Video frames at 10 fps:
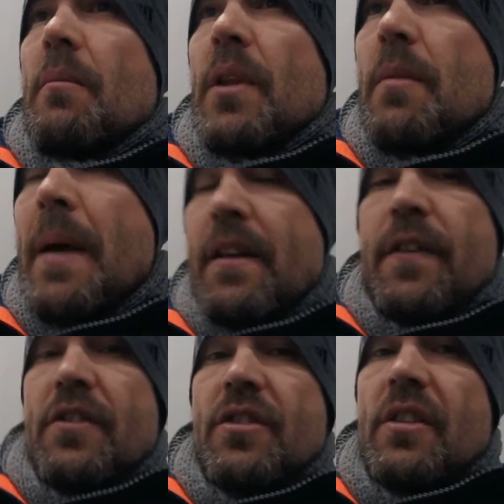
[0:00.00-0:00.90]
but the
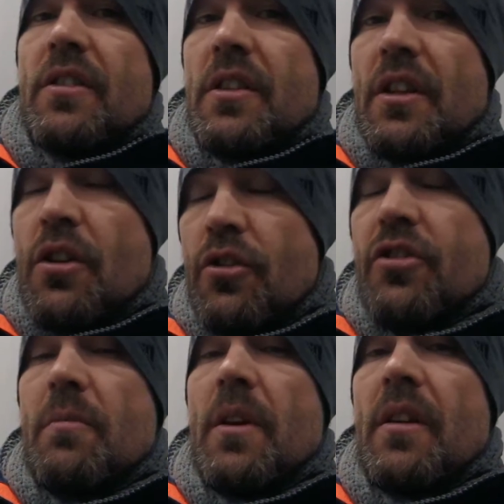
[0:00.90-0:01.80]
benefits to the
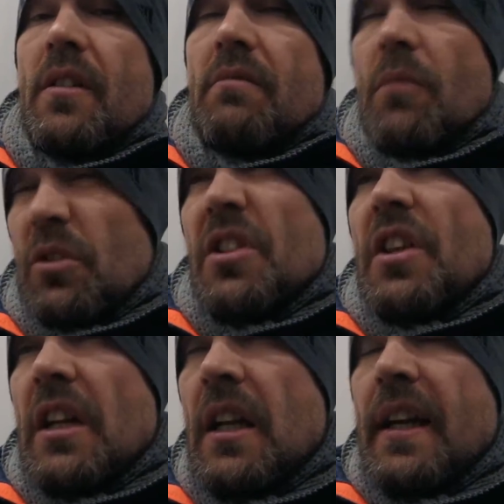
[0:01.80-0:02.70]
customer or to
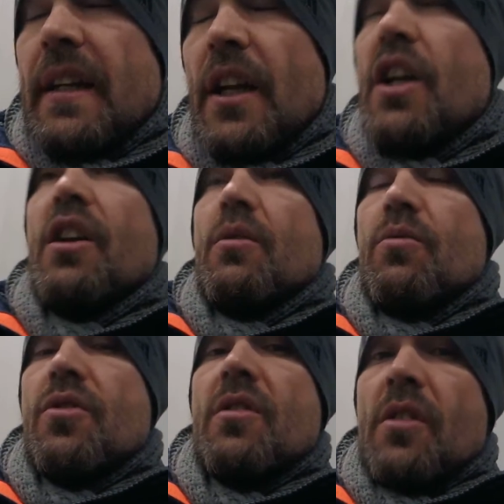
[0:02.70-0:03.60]
the client are
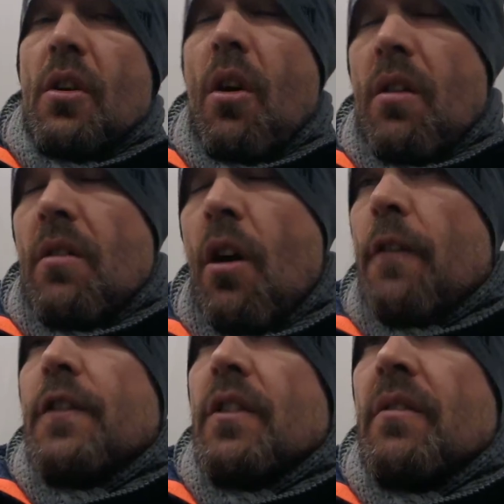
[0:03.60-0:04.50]
huge,
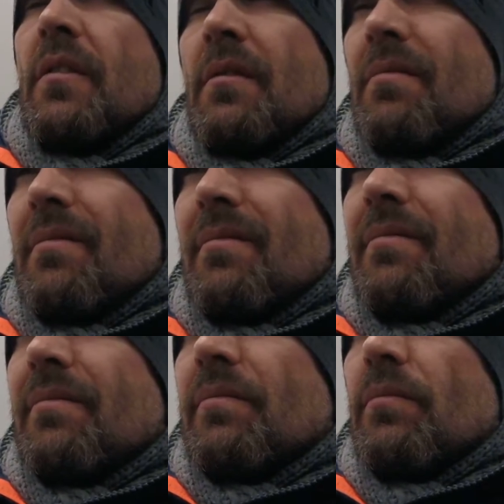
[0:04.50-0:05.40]
often
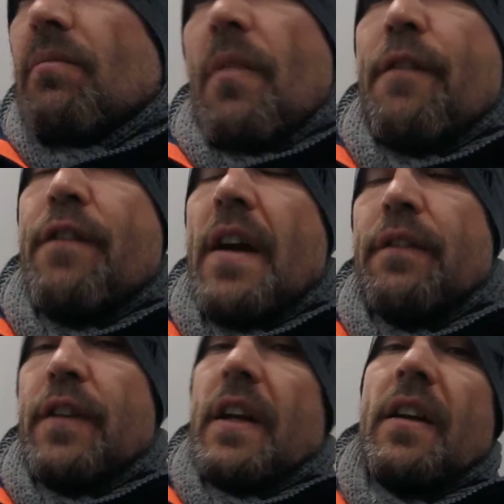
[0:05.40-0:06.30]

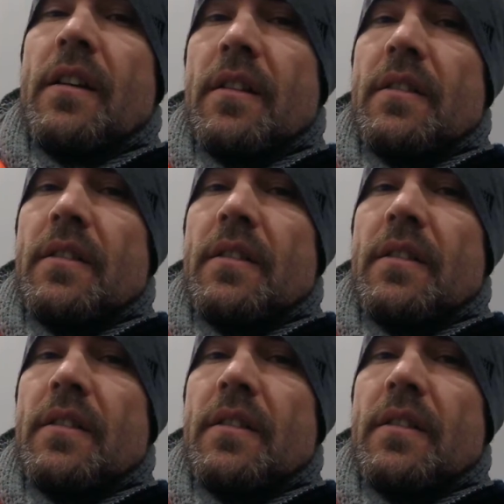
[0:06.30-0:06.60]
5-figure